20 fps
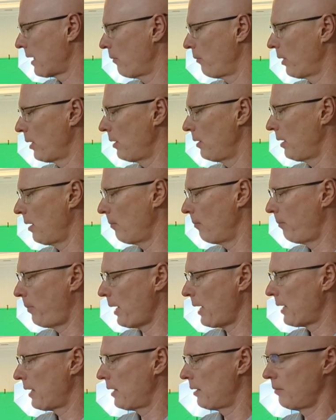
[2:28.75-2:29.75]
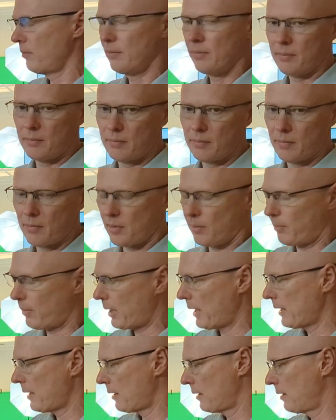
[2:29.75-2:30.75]
and we embed it. The
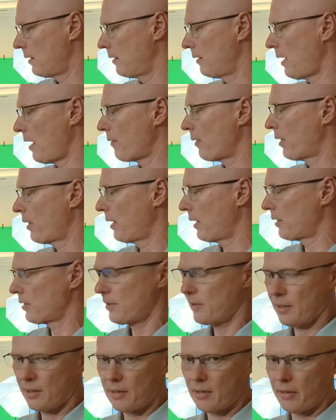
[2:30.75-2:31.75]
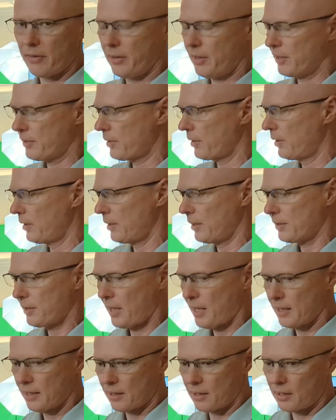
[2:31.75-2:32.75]
mic and everything is done on this, and then it's
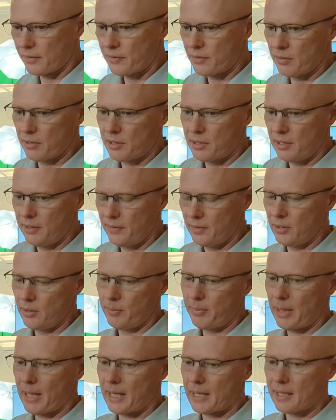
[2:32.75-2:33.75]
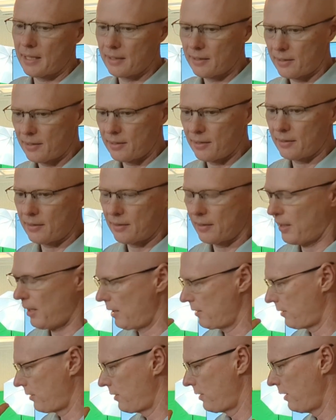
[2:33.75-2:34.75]
handed off to a TVU pack and sent to
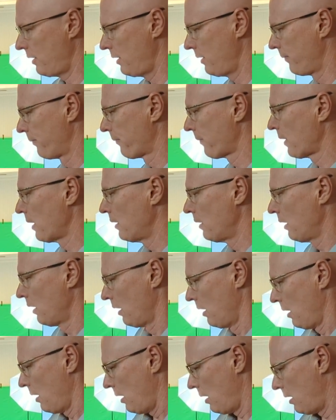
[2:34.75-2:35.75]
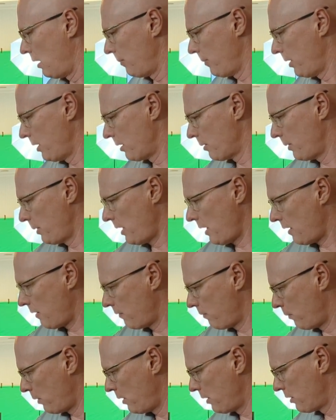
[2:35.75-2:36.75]
Kansas City. Here we
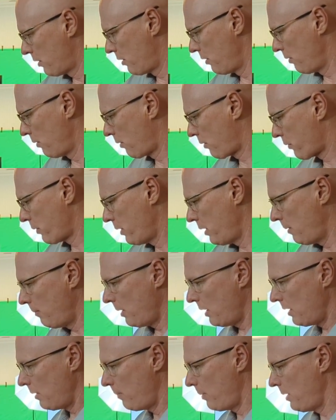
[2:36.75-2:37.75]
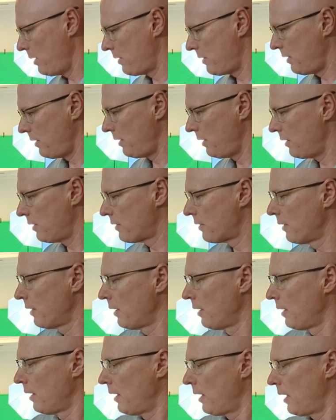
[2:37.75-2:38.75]
have 1, 2, 3 mini PCs,
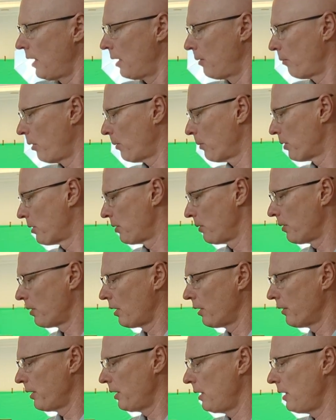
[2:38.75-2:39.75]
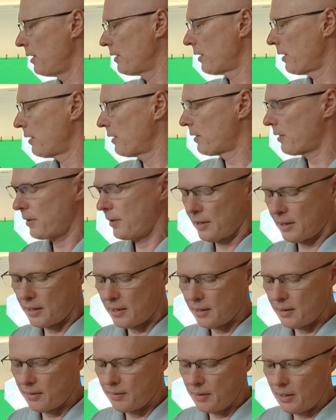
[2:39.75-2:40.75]
and what we're doing on these is
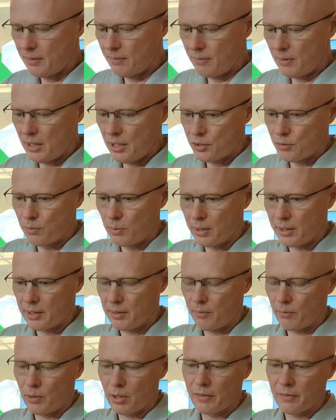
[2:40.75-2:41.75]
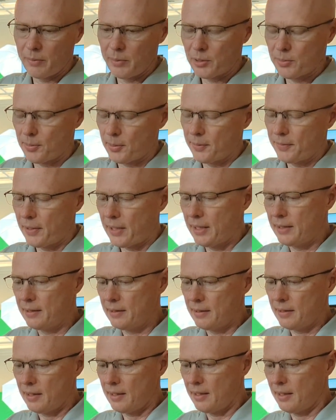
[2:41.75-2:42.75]
each one of them is
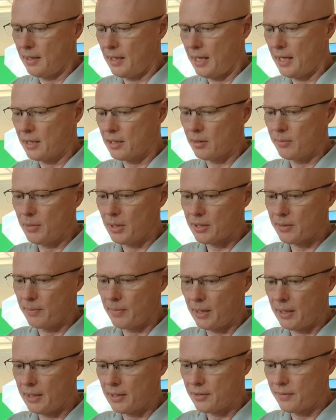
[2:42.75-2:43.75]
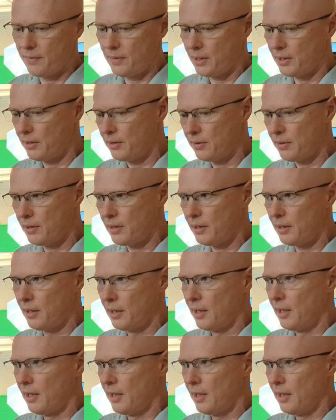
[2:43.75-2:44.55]
providing anchor mix minus via Unity